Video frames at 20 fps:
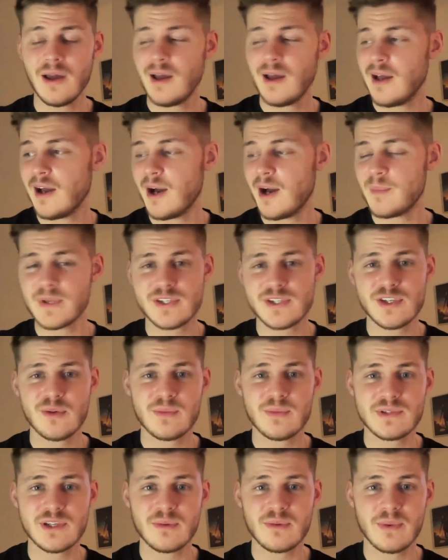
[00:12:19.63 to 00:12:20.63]
I'd be
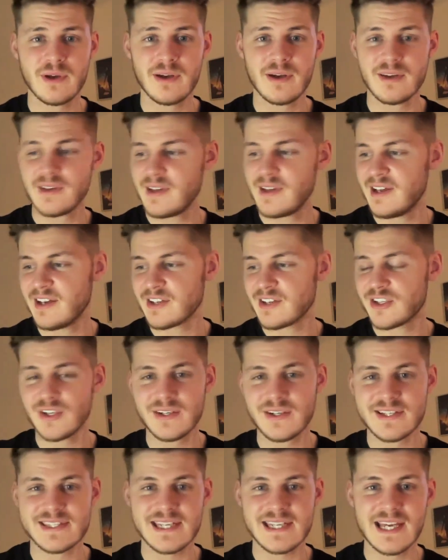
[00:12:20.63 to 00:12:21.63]
super
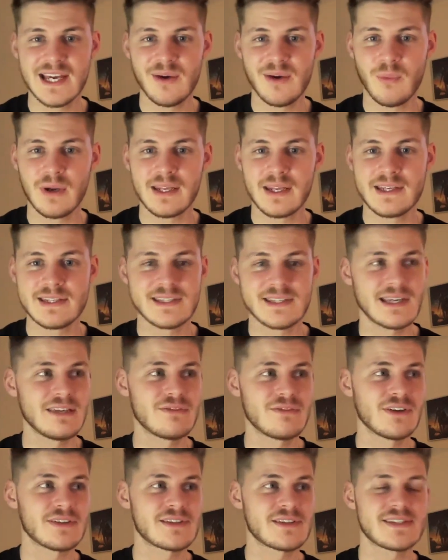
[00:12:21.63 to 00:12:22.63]
curious to hear what it is that you've
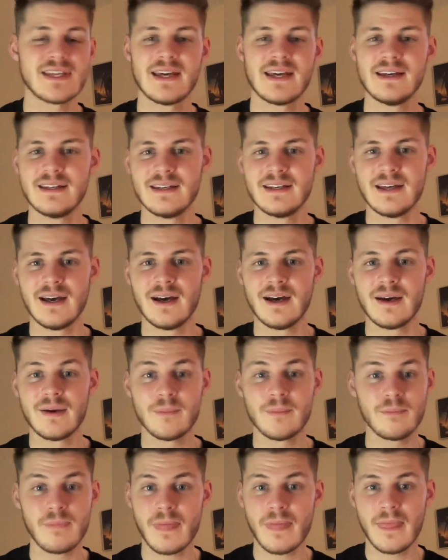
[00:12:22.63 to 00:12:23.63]
got to say
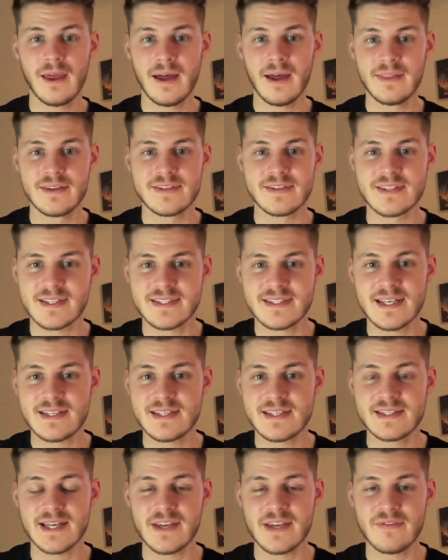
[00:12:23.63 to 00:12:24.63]
and the successes
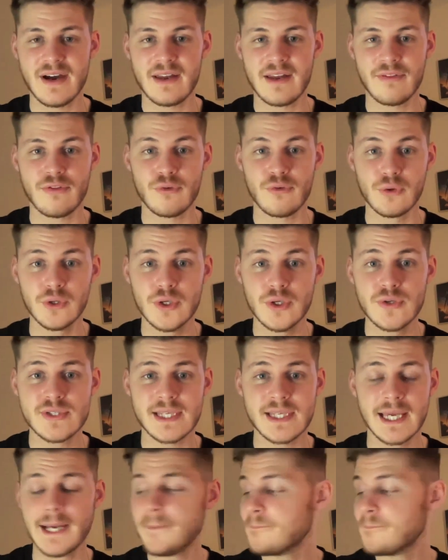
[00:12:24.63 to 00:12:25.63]
that you've had through using
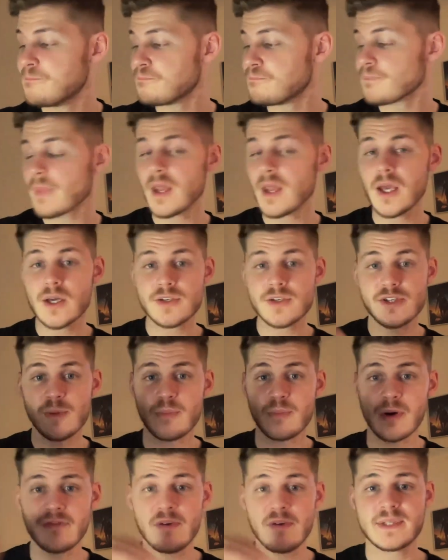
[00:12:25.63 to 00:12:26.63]
it. So
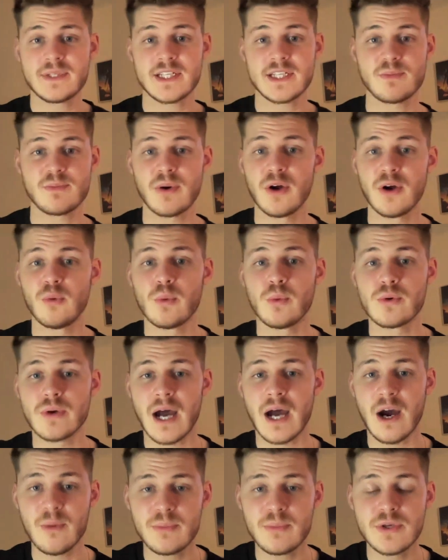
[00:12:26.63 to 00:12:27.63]
Profit Protector Pro will
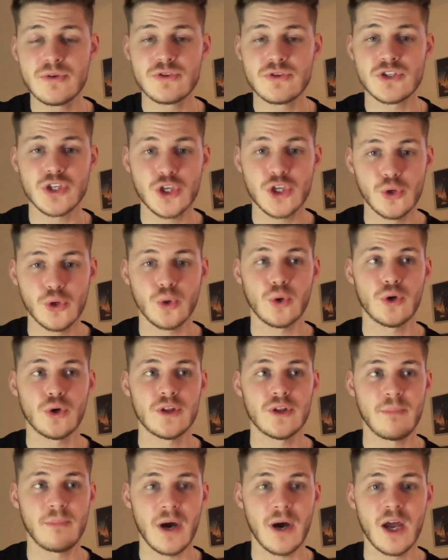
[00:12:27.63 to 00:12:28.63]
help you secure the
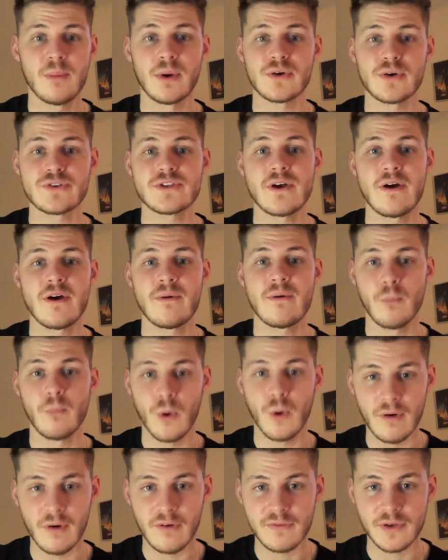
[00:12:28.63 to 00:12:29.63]
buy box
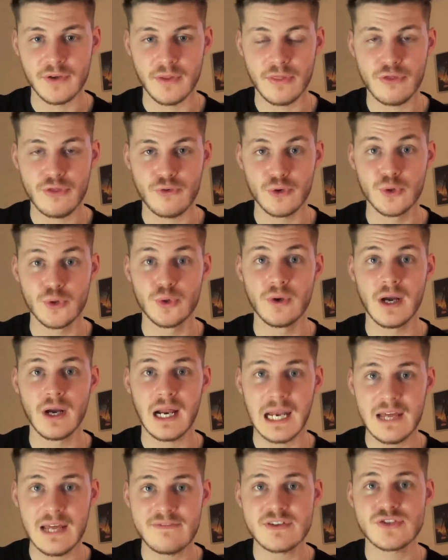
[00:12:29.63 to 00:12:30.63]
more often through
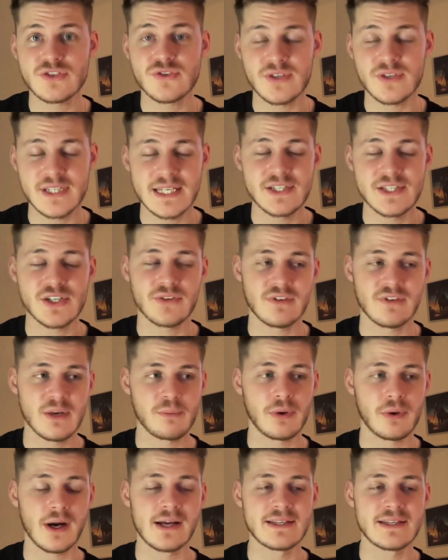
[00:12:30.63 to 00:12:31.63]
clever strategic
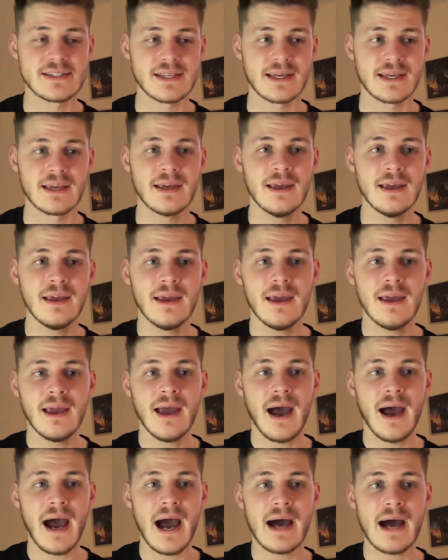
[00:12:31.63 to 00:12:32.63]
repricing.
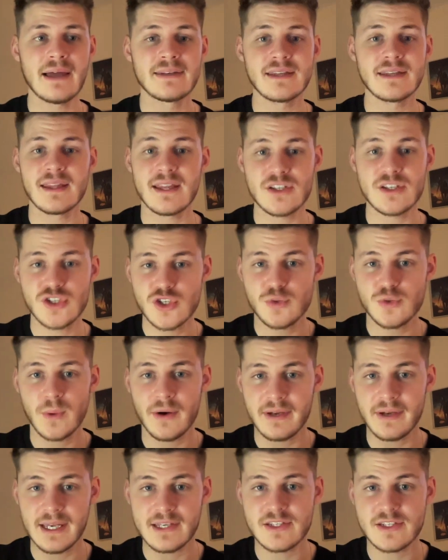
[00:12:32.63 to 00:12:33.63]
And that's just where
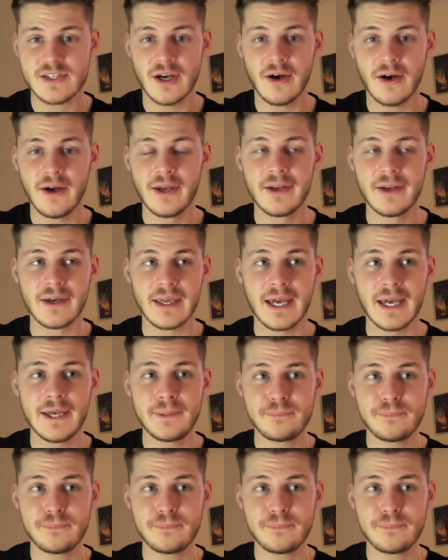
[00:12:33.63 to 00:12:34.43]
it gets started, okay?